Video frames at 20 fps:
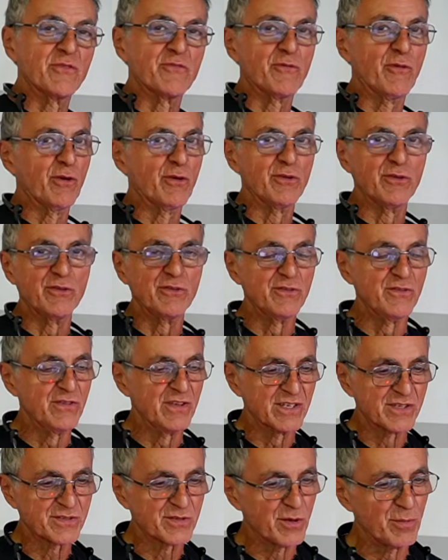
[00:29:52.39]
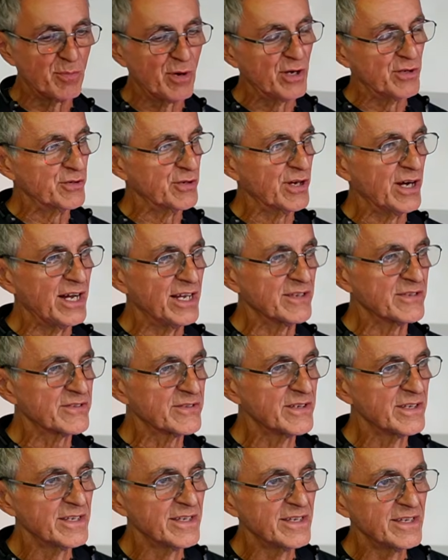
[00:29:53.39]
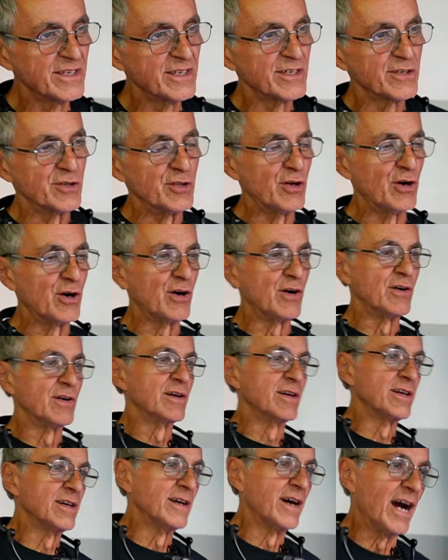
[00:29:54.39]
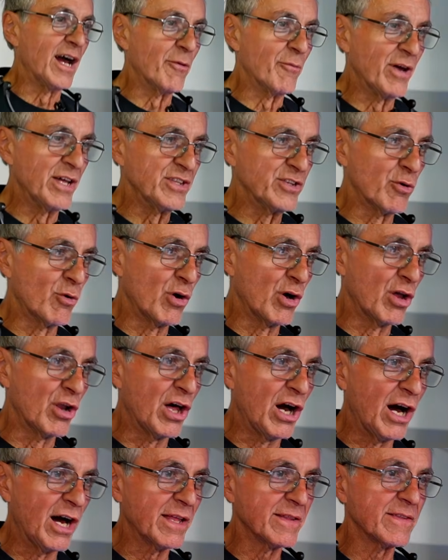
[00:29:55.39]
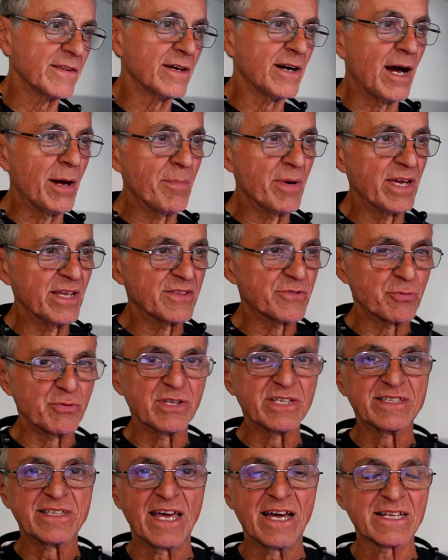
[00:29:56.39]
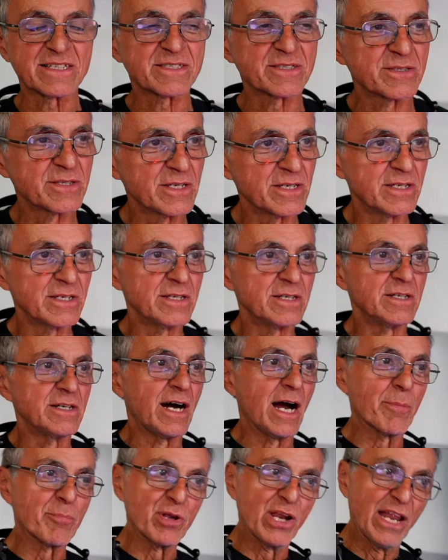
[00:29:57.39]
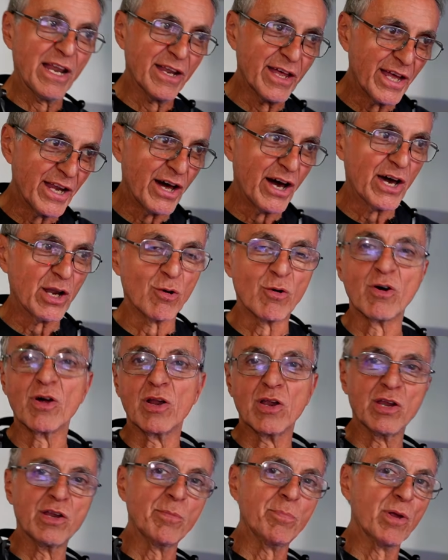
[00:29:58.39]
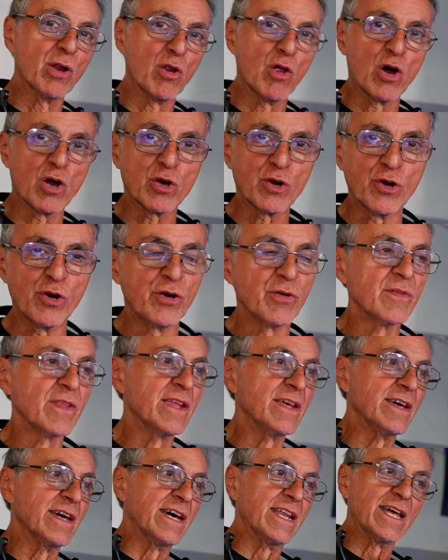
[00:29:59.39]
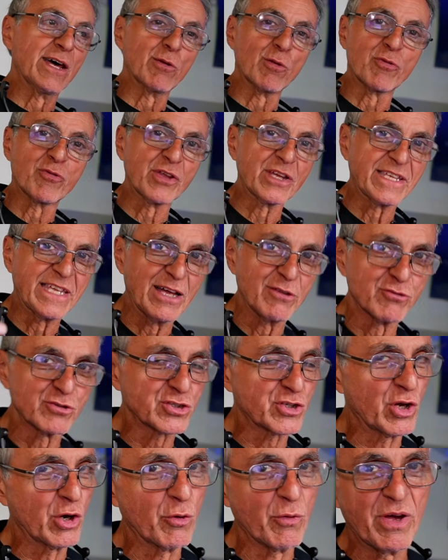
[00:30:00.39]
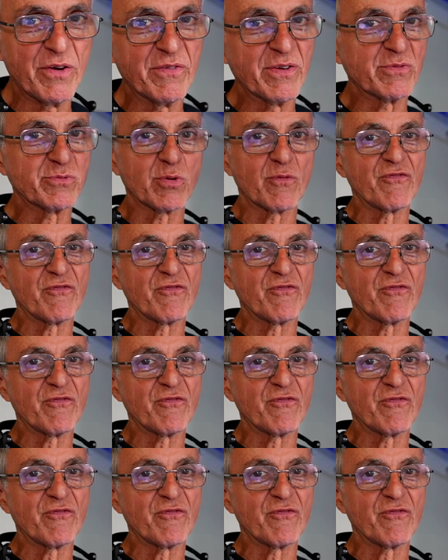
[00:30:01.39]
further than this. Come on, you guys. You know, I ran the oil hot. I made 3 tests. I'm gonna let idle a little bit longer, and I don't think Kendall's gonna rev it to